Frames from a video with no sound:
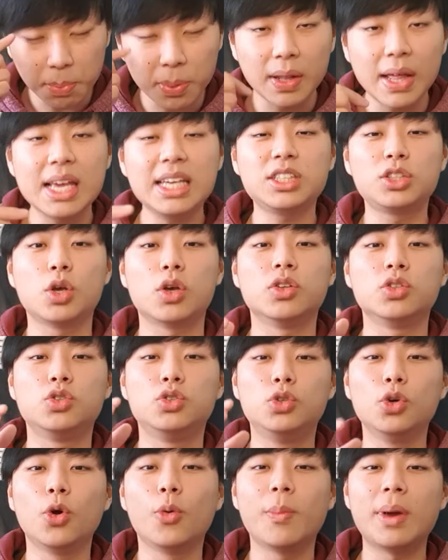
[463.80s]
Please
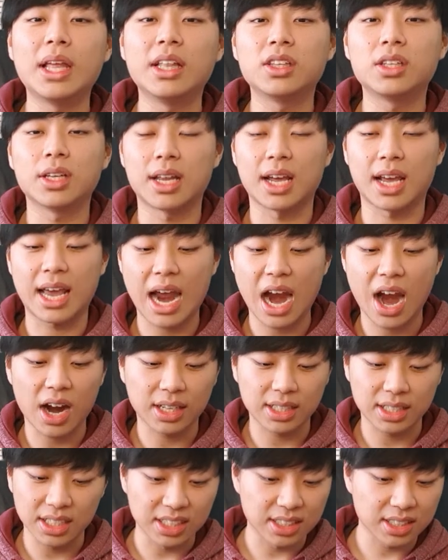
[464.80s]
zoom into the
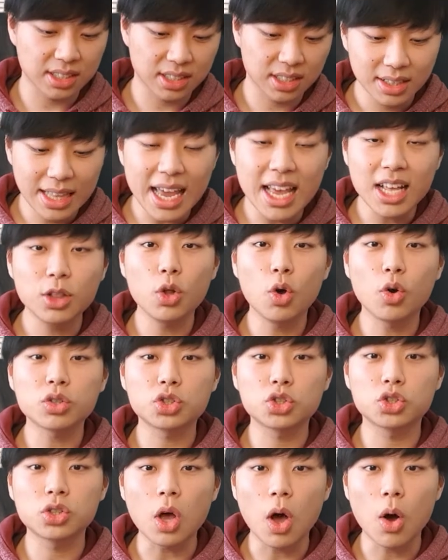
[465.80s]
characters. They look
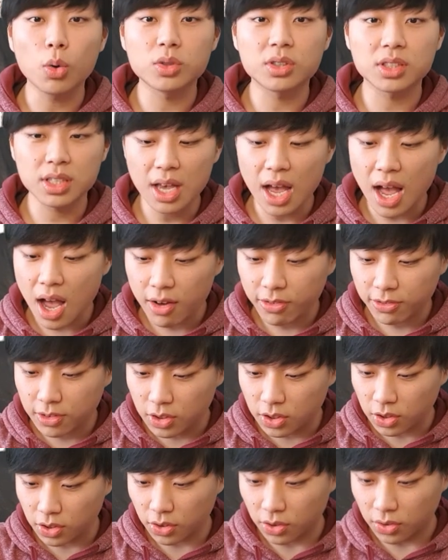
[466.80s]
so scuffed,
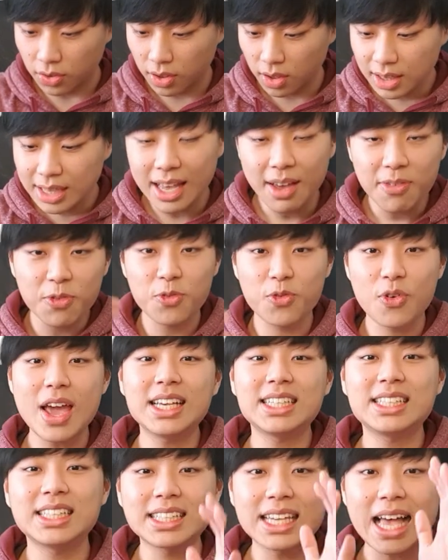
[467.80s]
dude. Their
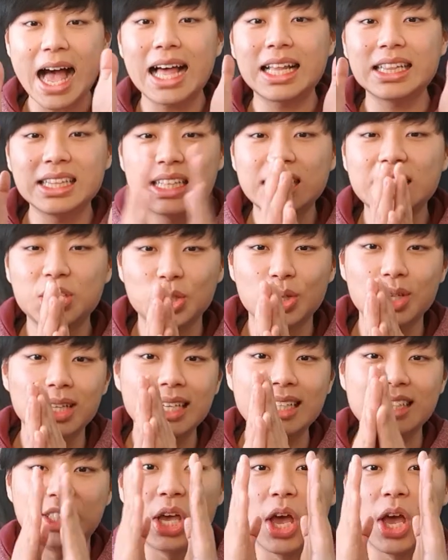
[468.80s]
faces are literally